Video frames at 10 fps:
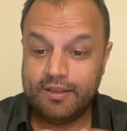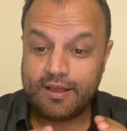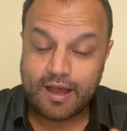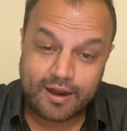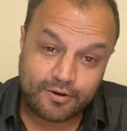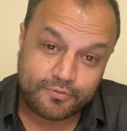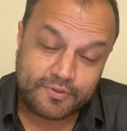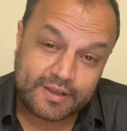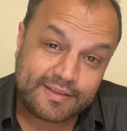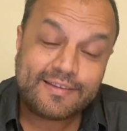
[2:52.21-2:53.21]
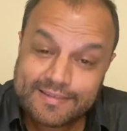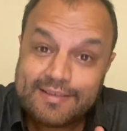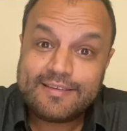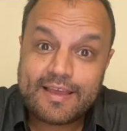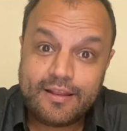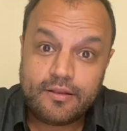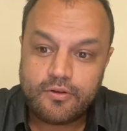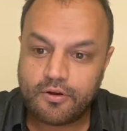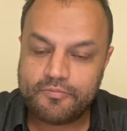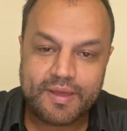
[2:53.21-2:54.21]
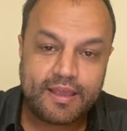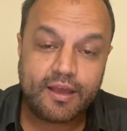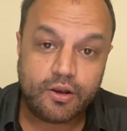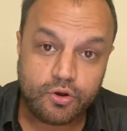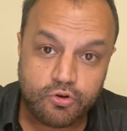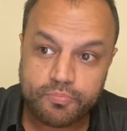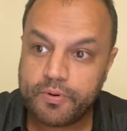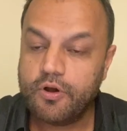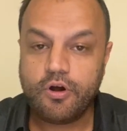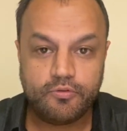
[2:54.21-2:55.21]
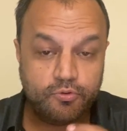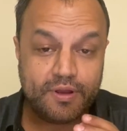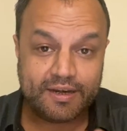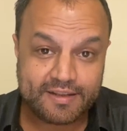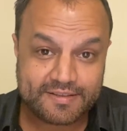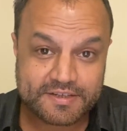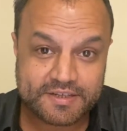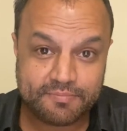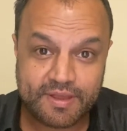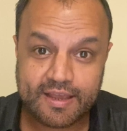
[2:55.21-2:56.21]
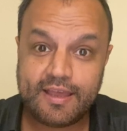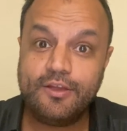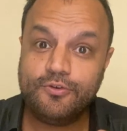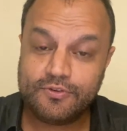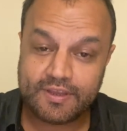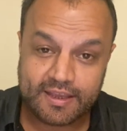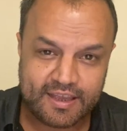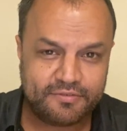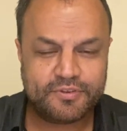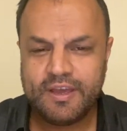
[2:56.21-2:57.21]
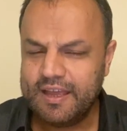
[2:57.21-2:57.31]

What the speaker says: the art of the skill of making a loop, of doing decision making, using ifs,